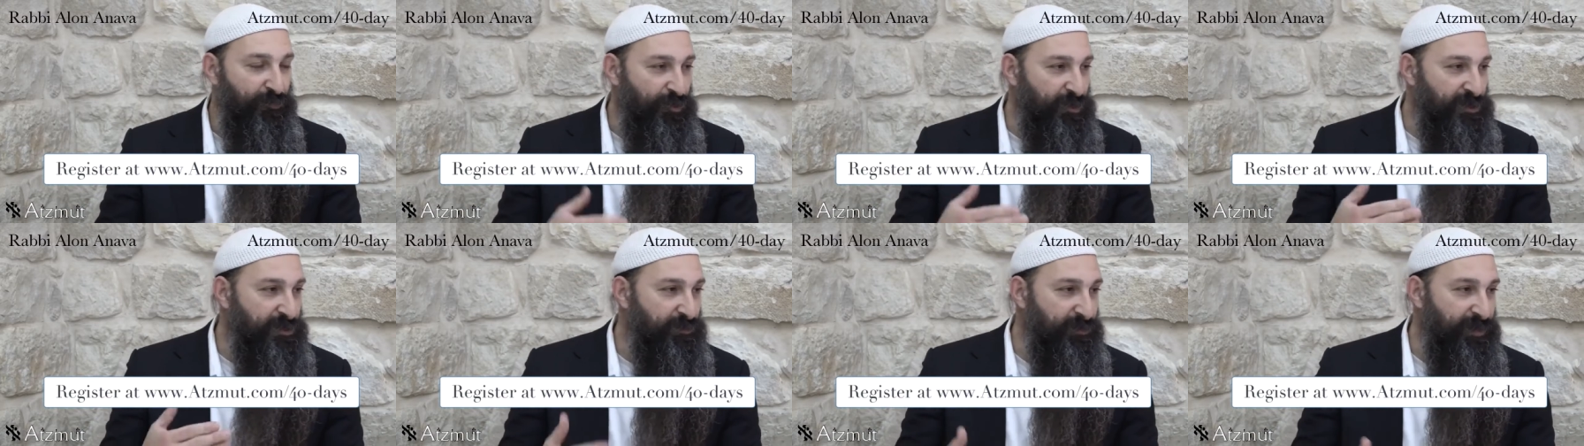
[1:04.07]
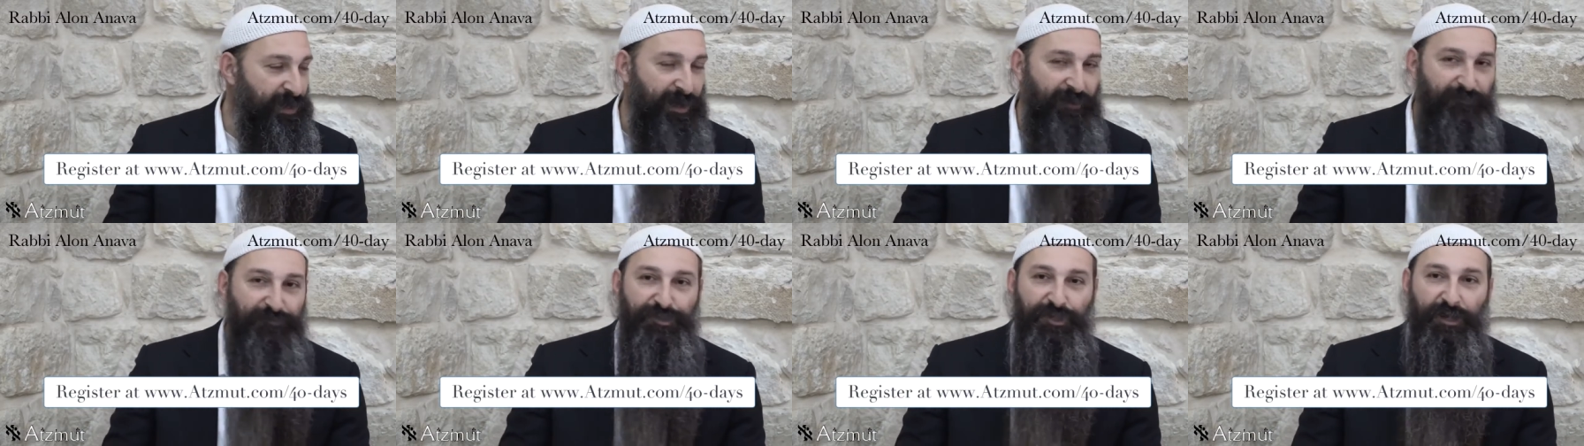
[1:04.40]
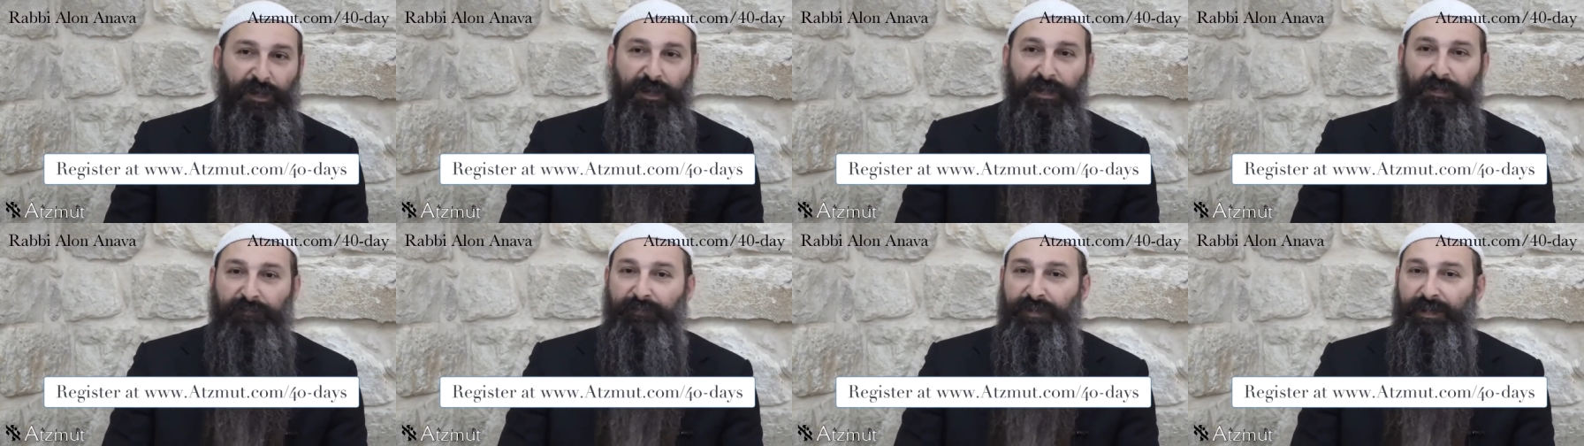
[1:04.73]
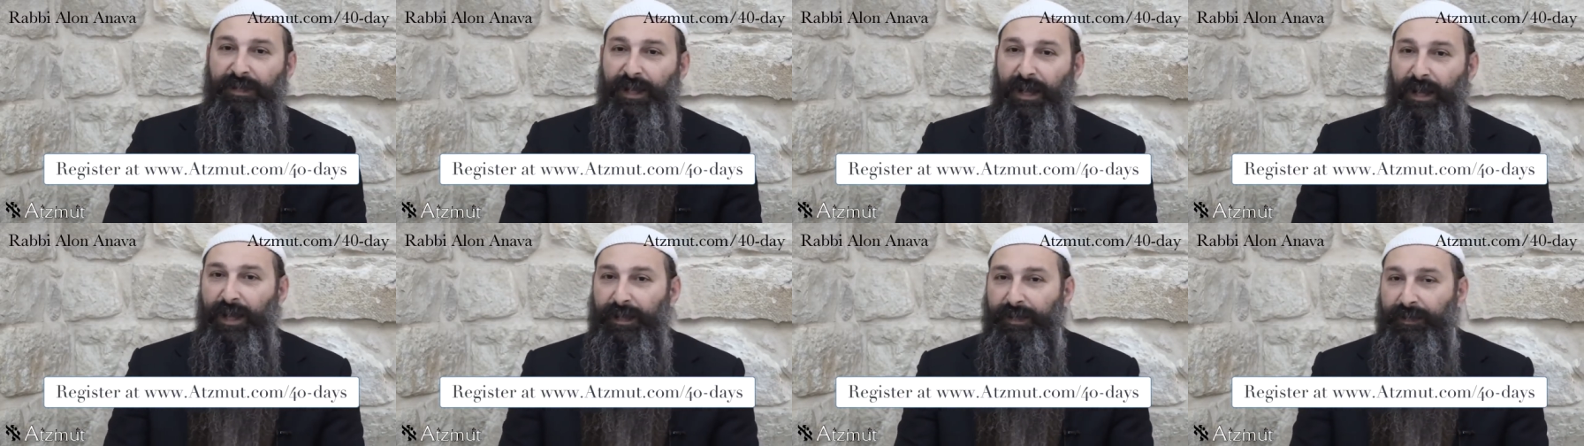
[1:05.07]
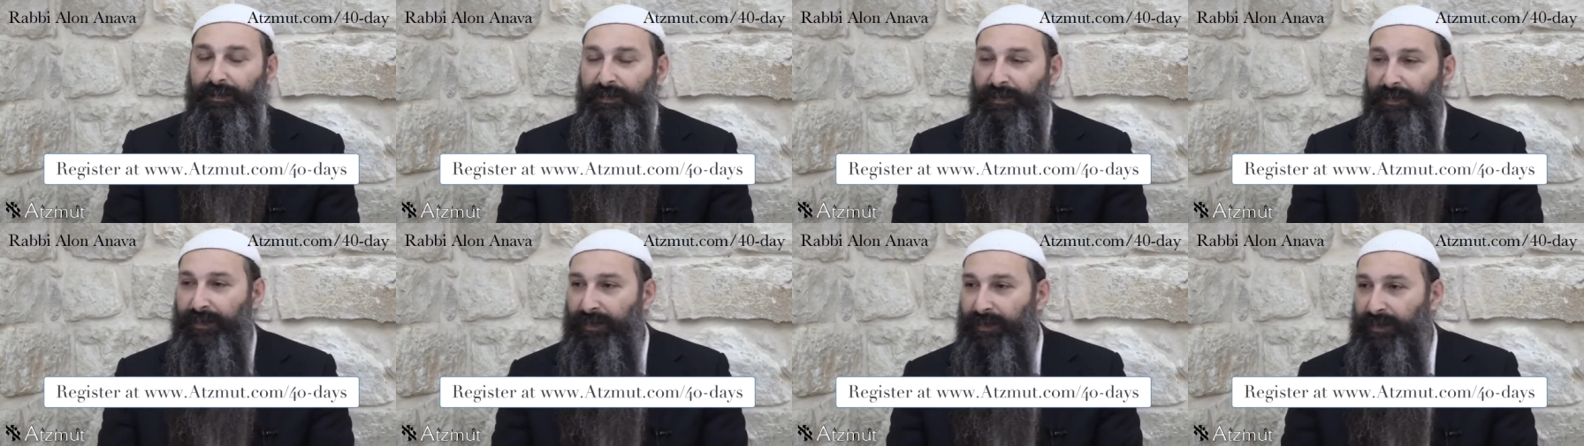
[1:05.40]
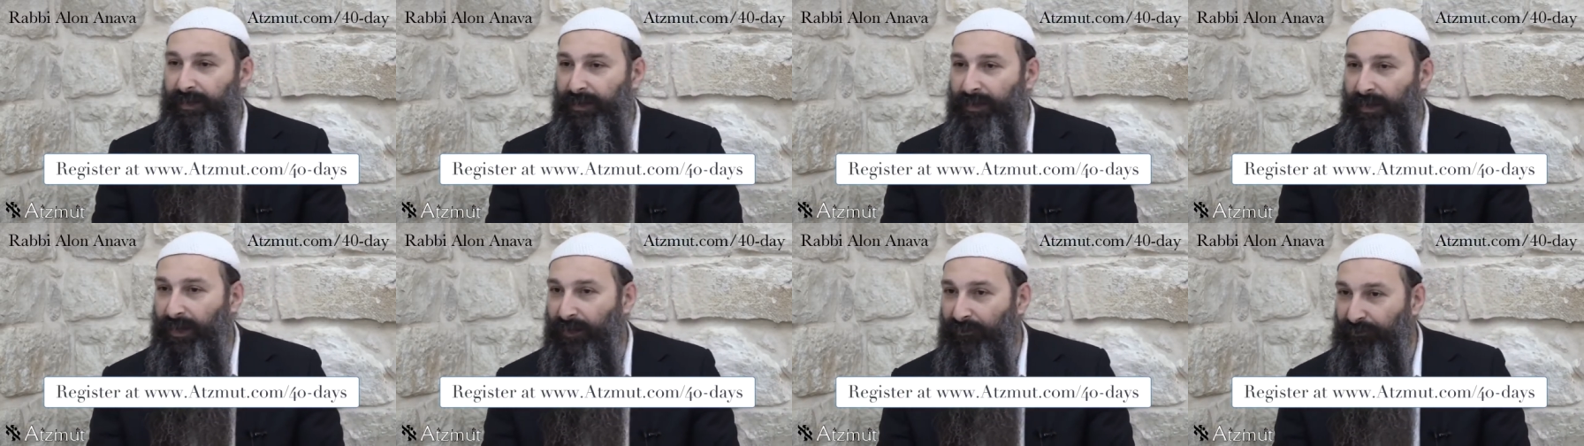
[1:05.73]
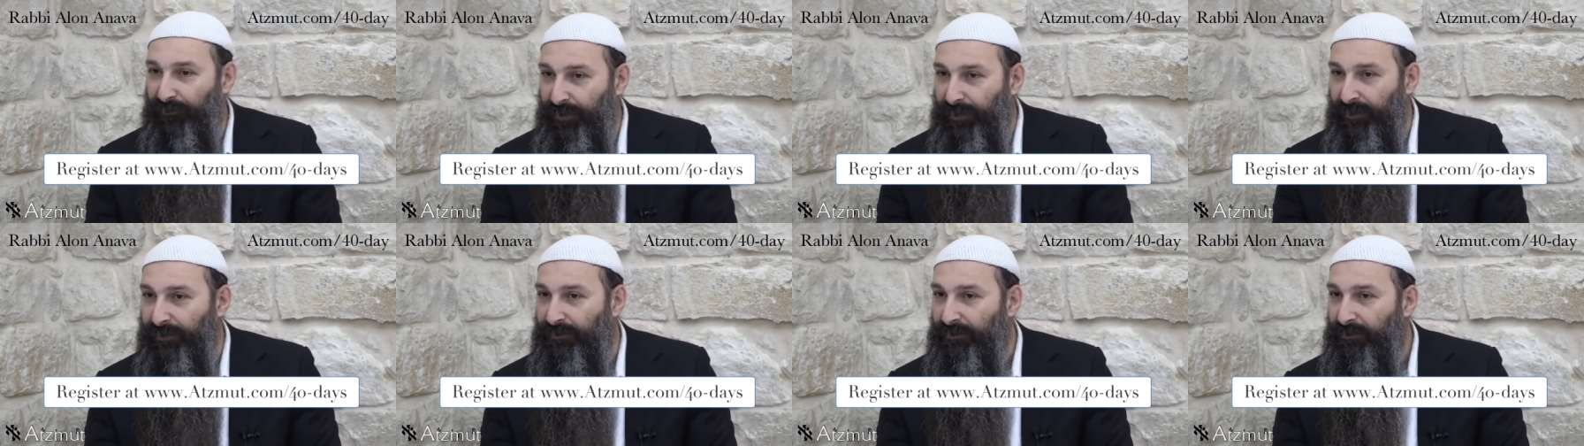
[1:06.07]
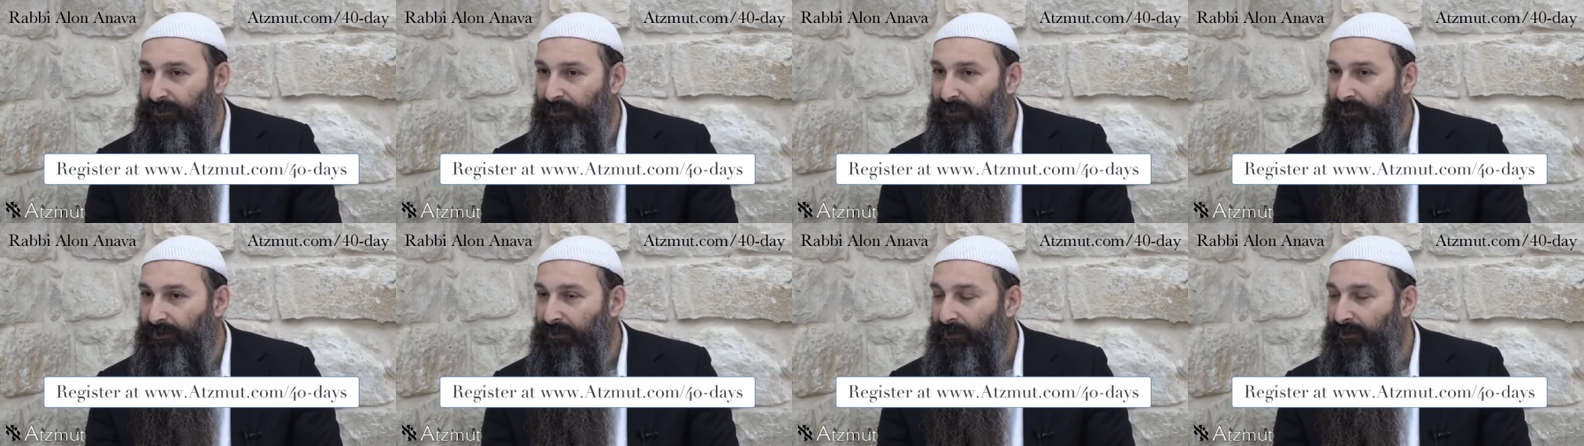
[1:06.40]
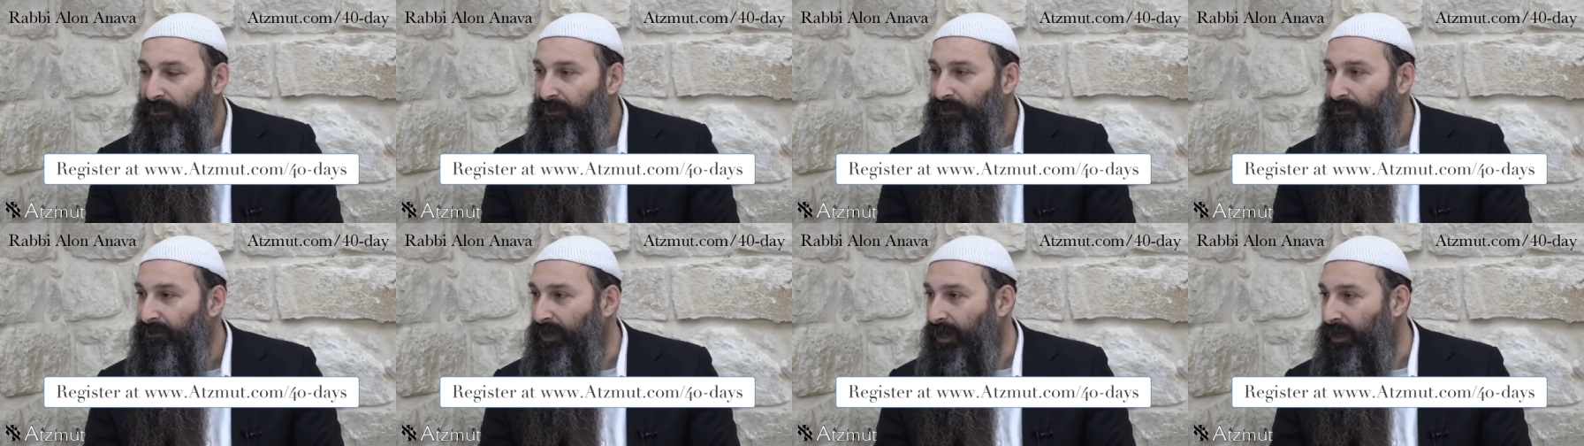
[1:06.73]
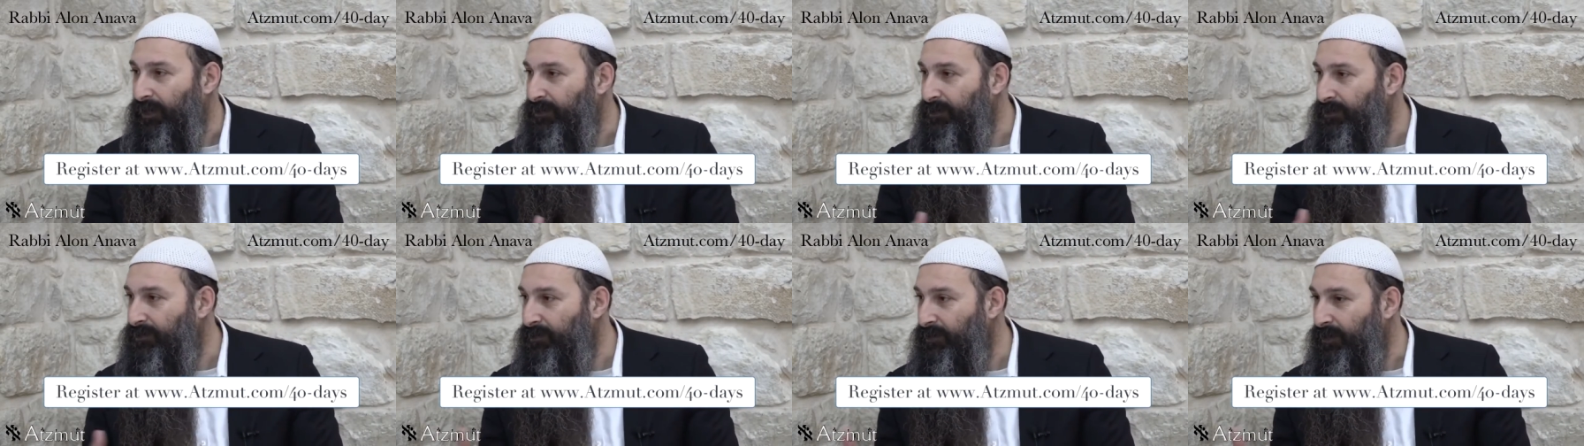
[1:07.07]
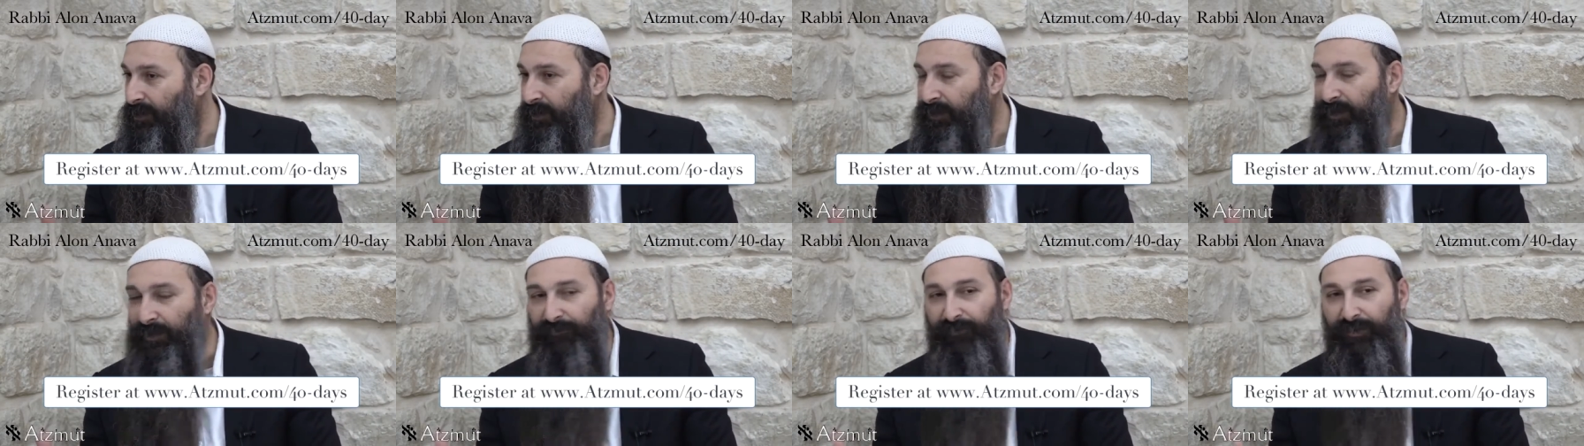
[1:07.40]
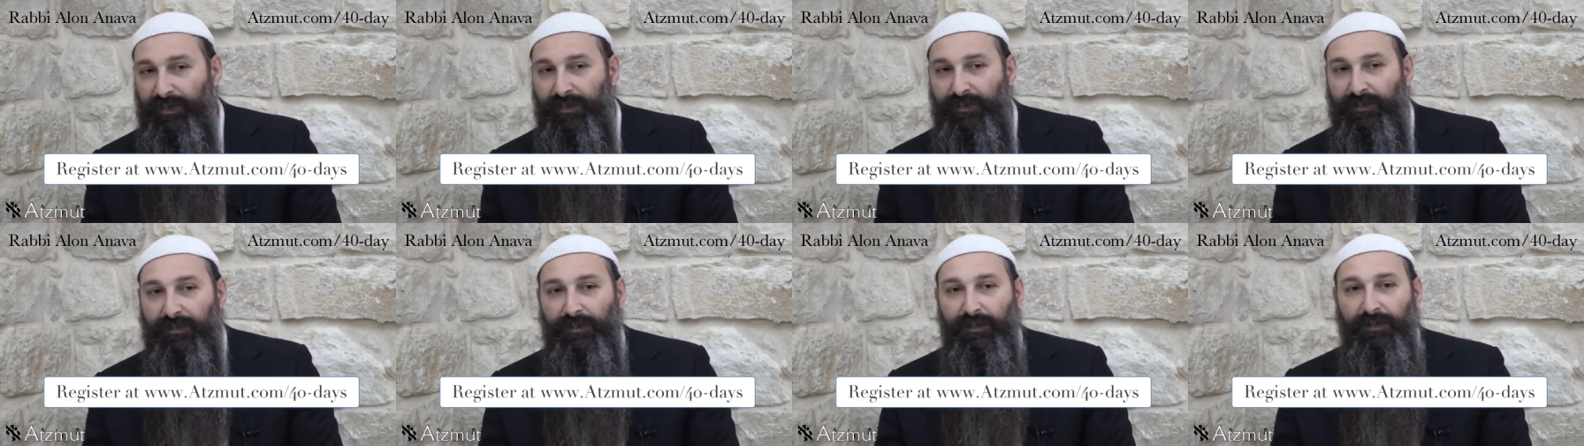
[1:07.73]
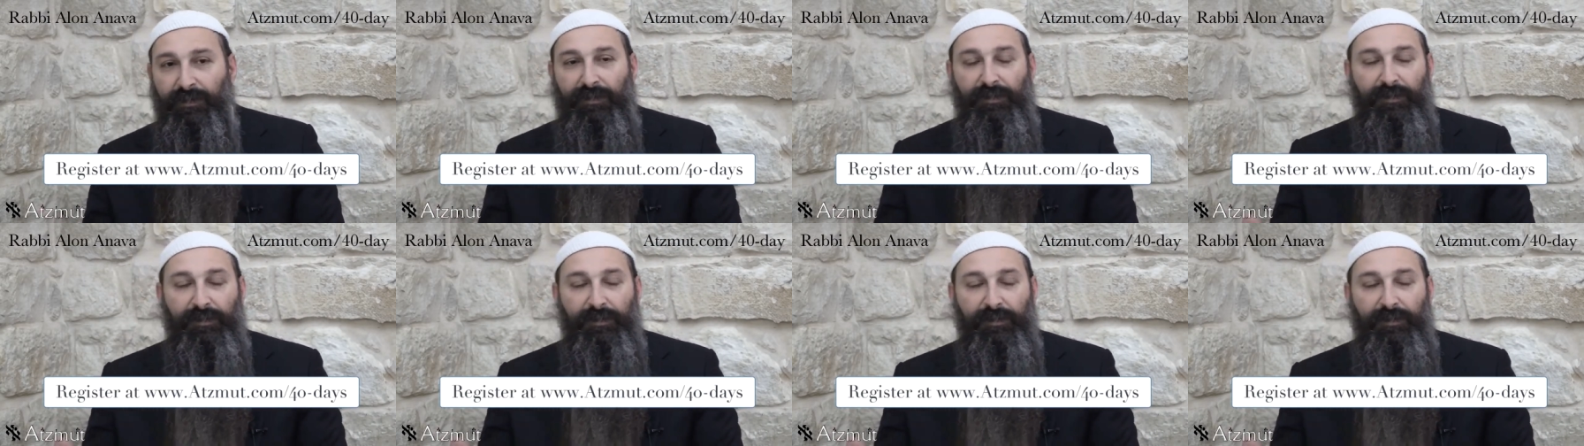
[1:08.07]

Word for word: course, we have shacharit mincha in uh, Arvit. That's a given.